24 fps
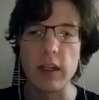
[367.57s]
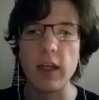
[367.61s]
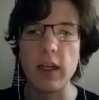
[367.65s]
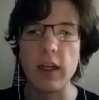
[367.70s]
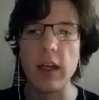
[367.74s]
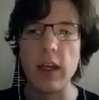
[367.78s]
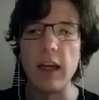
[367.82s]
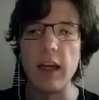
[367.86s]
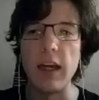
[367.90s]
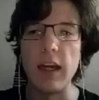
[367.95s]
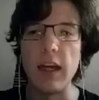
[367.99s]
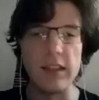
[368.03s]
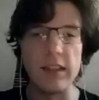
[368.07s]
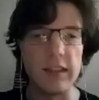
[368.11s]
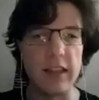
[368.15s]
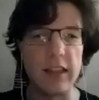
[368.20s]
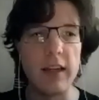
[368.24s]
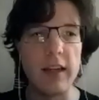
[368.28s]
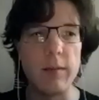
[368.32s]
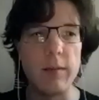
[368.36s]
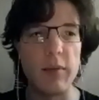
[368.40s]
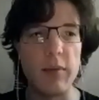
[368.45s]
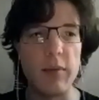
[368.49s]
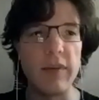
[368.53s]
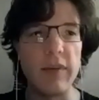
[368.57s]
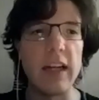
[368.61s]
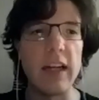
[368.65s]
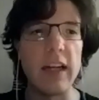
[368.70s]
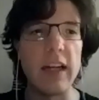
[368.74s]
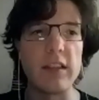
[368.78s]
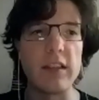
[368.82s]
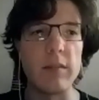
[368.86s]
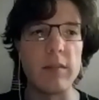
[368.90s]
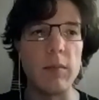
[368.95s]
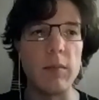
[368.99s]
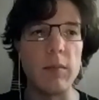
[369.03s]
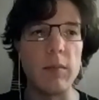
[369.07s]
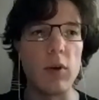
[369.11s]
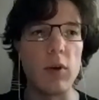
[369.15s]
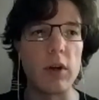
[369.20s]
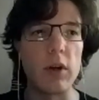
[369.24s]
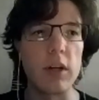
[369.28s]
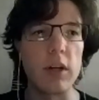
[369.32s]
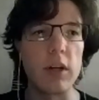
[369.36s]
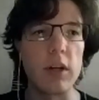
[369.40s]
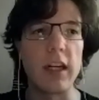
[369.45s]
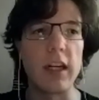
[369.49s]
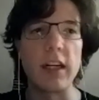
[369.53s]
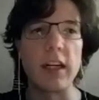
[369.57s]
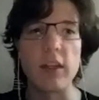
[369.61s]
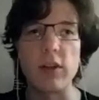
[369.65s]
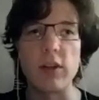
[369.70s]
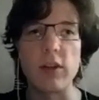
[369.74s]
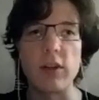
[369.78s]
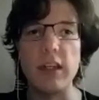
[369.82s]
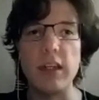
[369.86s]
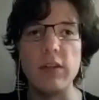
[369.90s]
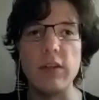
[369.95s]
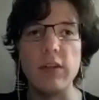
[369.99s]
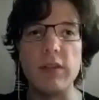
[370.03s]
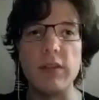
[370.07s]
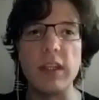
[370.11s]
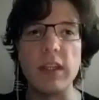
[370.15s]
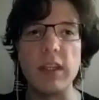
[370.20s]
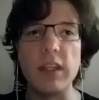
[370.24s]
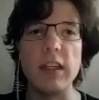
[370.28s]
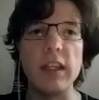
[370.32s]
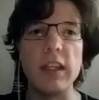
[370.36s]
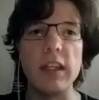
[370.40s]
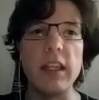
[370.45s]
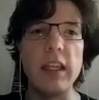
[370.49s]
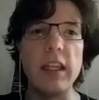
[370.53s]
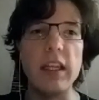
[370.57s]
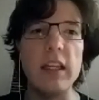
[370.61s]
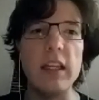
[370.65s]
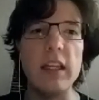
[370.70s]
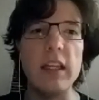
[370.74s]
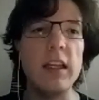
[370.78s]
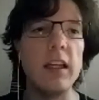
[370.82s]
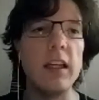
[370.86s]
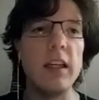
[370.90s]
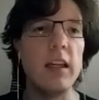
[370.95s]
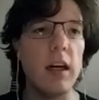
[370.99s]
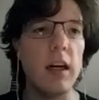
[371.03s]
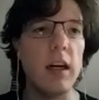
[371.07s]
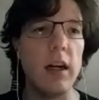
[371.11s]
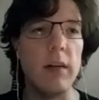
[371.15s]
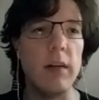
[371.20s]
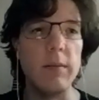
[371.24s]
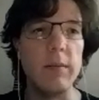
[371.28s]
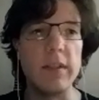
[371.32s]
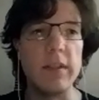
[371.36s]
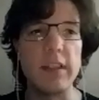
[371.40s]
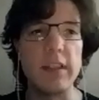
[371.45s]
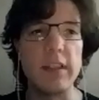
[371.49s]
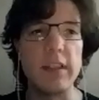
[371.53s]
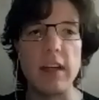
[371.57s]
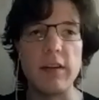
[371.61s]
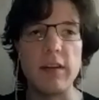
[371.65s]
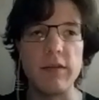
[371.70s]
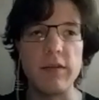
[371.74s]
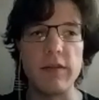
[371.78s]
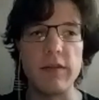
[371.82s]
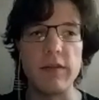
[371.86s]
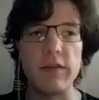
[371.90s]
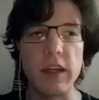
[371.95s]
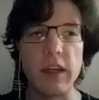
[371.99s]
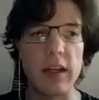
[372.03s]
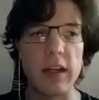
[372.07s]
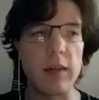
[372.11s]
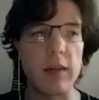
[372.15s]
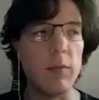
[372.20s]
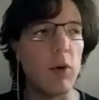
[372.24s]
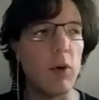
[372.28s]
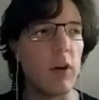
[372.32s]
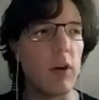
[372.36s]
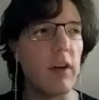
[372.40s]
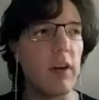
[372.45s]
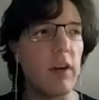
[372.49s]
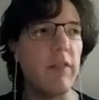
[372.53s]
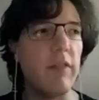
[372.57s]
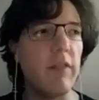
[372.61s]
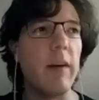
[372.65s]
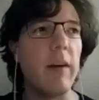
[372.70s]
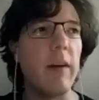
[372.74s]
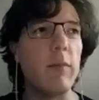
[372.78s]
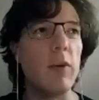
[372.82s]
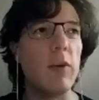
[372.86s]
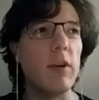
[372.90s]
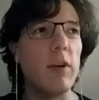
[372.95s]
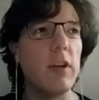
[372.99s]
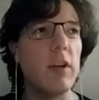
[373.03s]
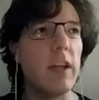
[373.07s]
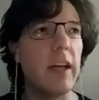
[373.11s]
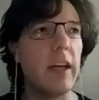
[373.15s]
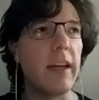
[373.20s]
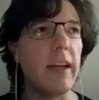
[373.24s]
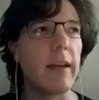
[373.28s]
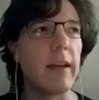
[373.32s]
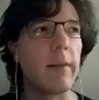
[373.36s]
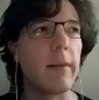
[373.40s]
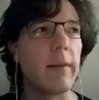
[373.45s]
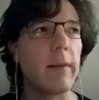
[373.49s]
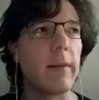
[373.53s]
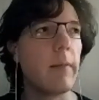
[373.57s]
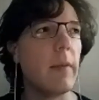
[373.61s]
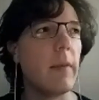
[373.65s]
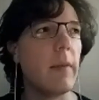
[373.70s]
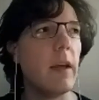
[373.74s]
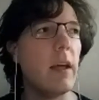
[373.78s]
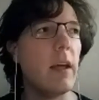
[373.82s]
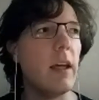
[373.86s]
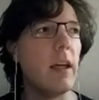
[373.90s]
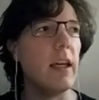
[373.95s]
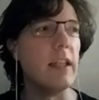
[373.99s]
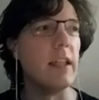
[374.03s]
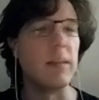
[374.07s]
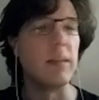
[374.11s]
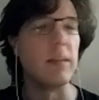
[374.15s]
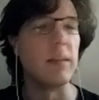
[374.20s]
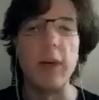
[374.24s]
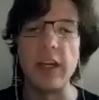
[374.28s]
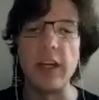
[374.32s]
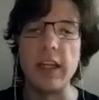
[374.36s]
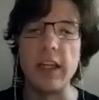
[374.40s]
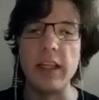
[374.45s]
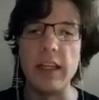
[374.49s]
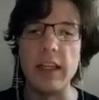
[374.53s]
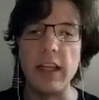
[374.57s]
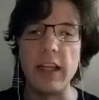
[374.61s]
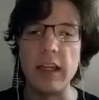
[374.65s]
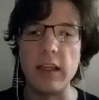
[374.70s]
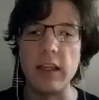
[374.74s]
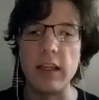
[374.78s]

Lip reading: And Sia provides a more concrete utility, instead of like a more ephemeral, like it's money that